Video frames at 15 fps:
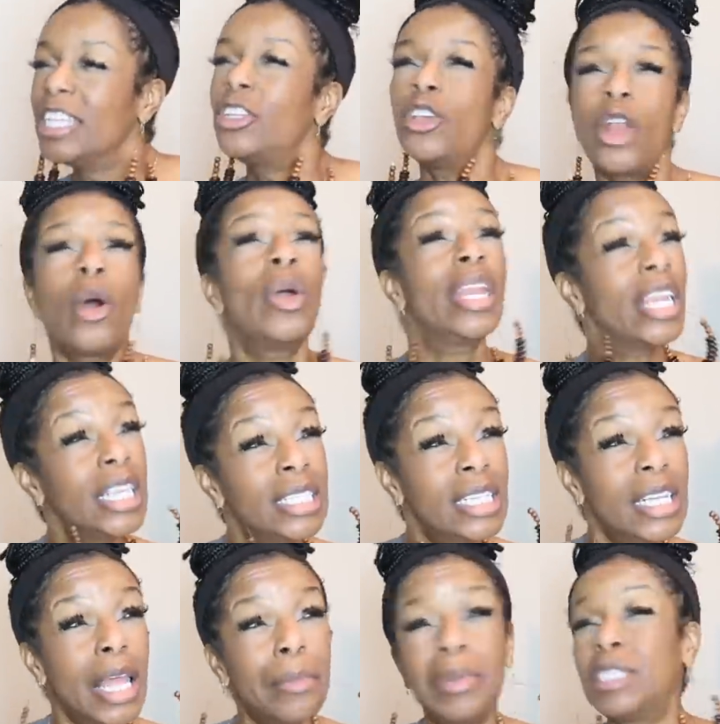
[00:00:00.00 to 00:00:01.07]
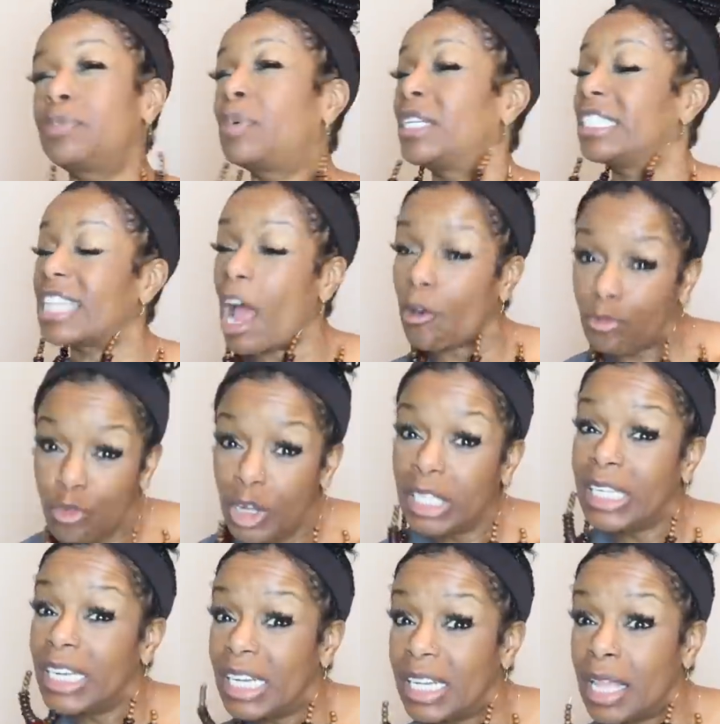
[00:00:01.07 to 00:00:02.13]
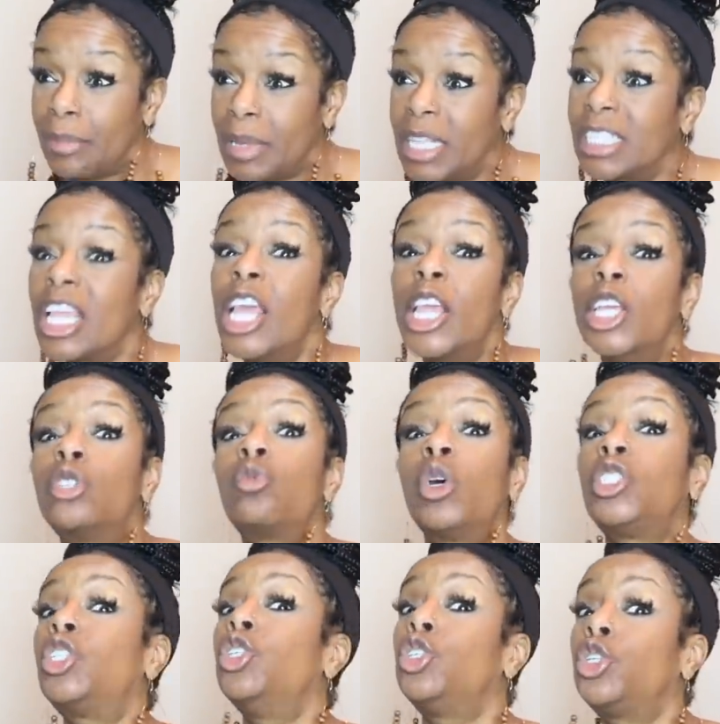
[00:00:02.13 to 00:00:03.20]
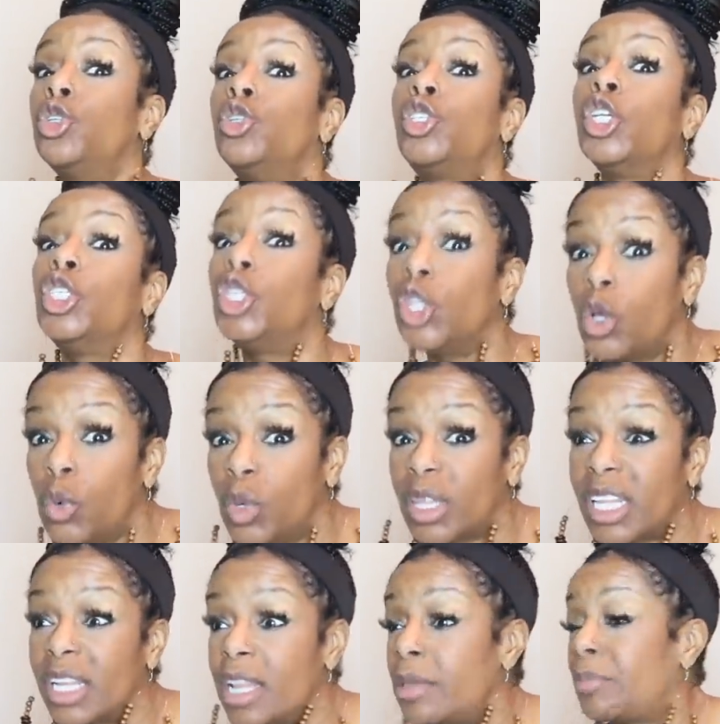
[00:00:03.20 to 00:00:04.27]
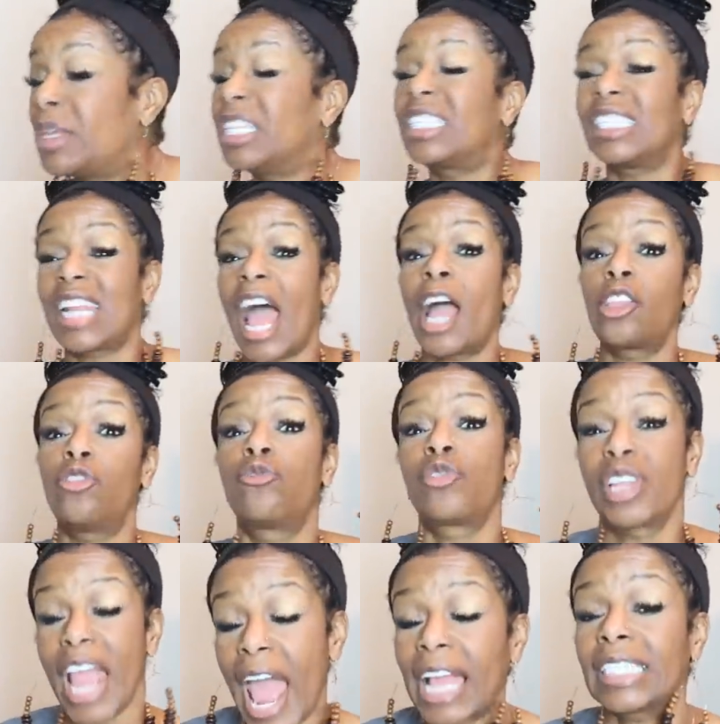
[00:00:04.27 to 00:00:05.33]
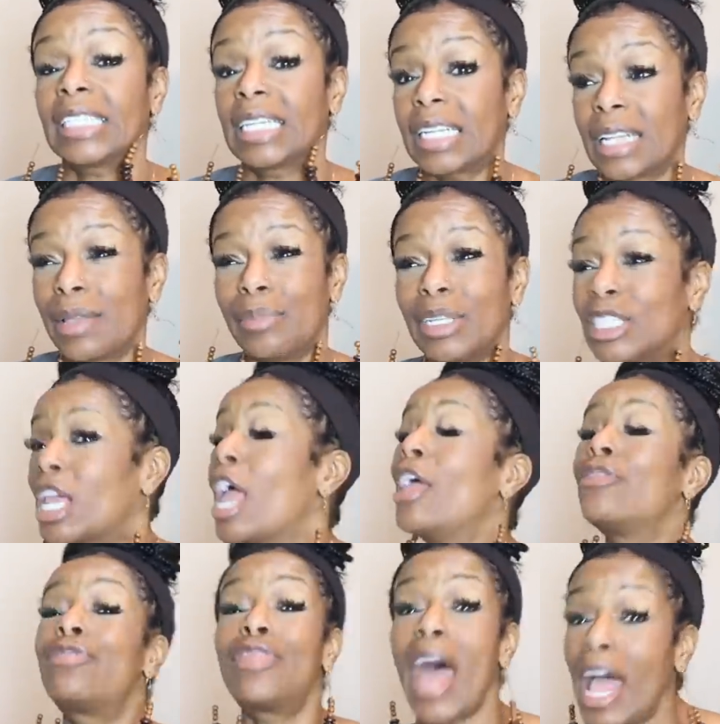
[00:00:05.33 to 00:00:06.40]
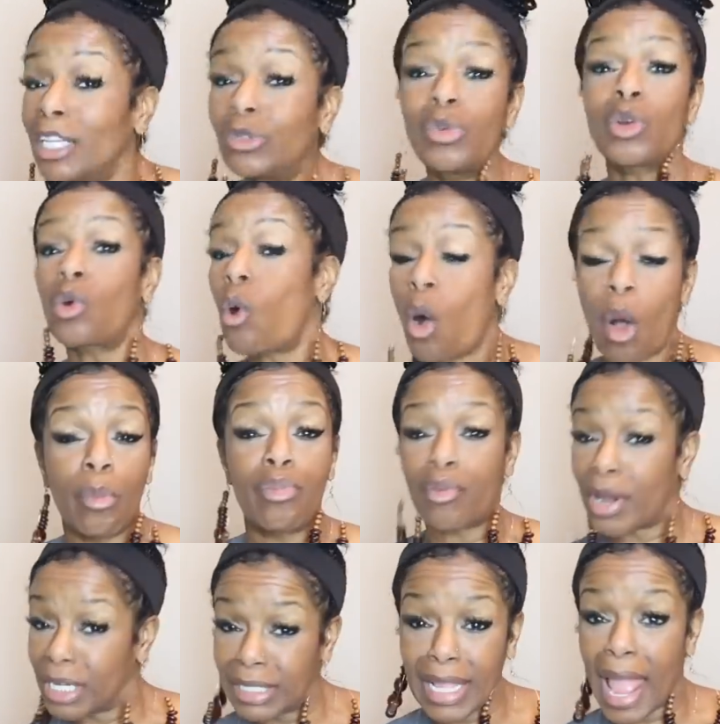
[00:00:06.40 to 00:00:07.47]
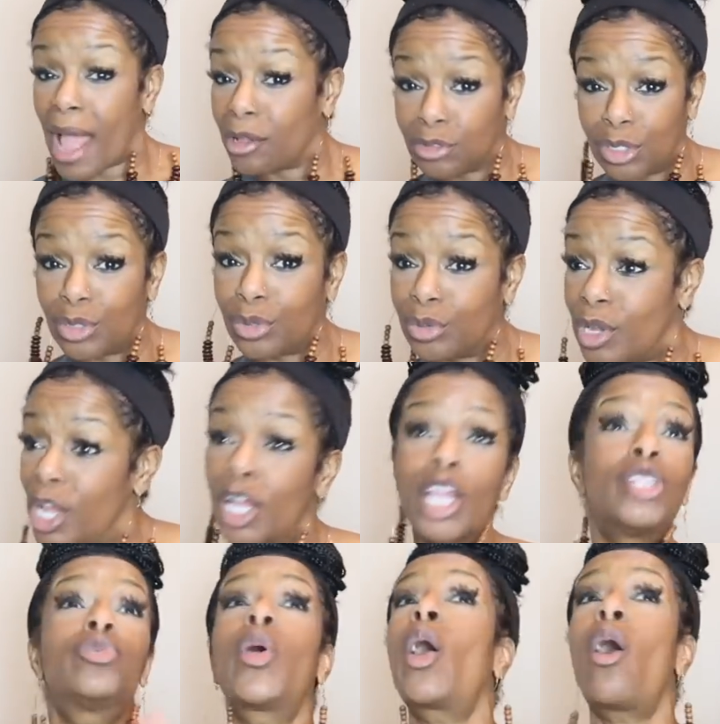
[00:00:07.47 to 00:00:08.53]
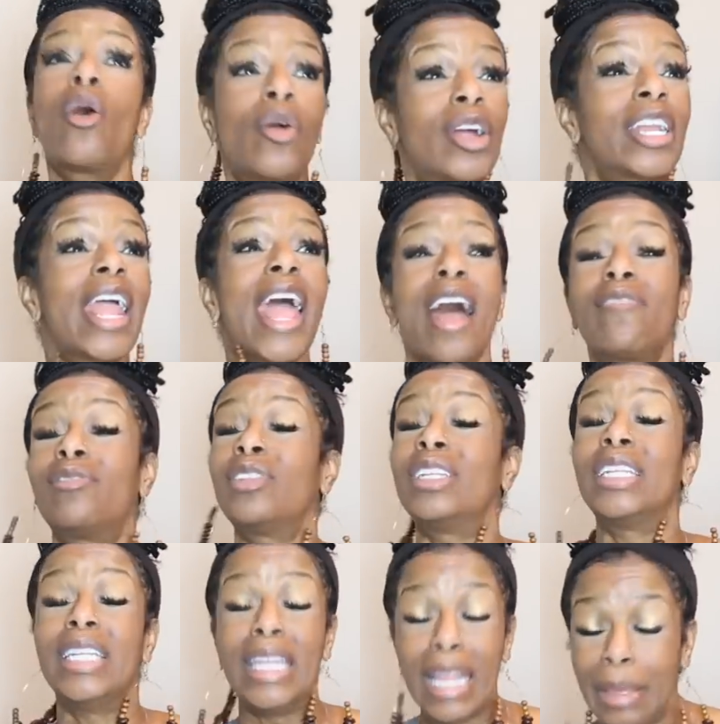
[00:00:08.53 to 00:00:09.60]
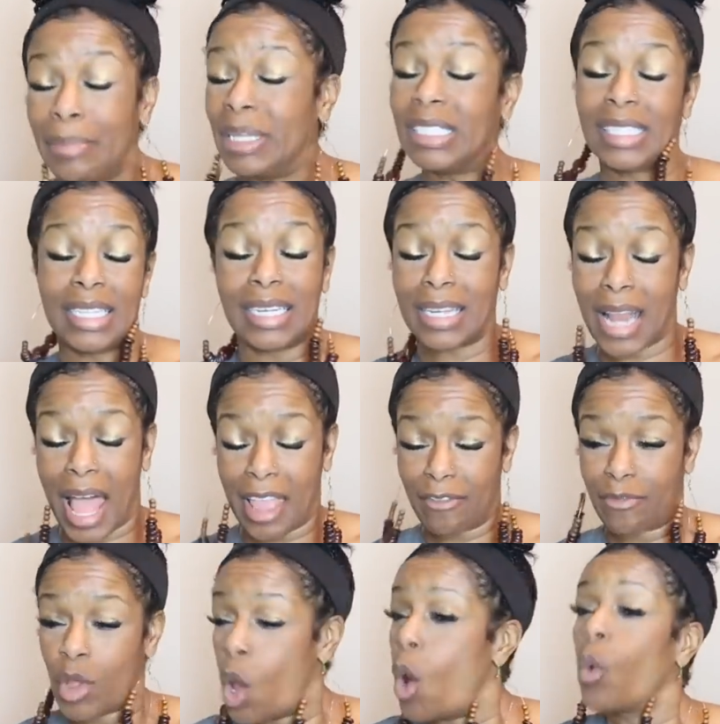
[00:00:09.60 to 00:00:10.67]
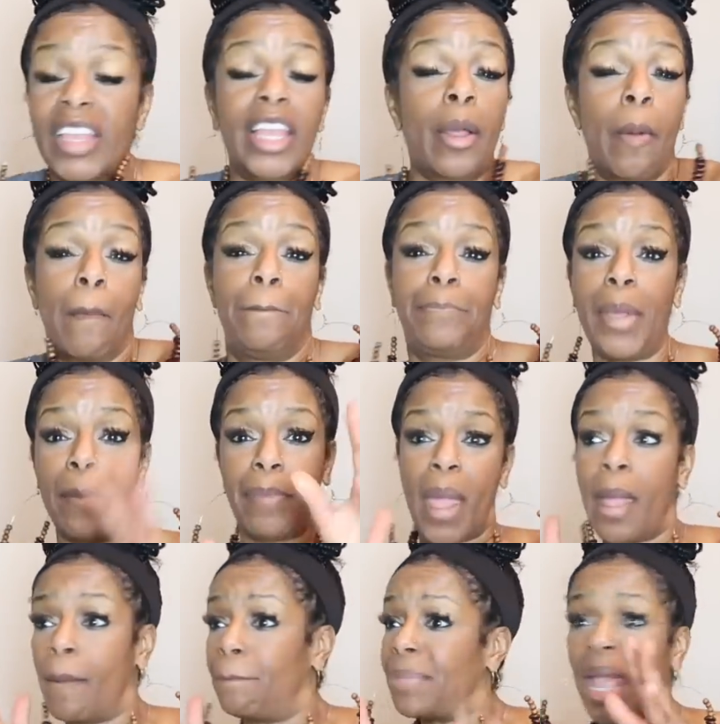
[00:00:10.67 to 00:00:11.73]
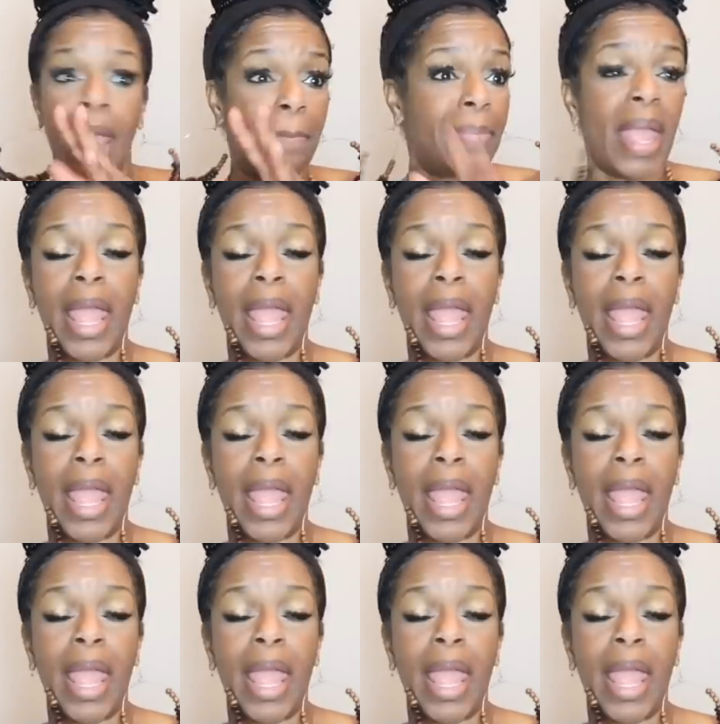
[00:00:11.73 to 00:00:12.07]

You know, it is the lemons, but it's not really the lemons. It's what you choose to do with the lemons and how you react to the lemons. That's what it all breaks down to. Because we're all going to have lemons in life. They go, bam, bam, bam,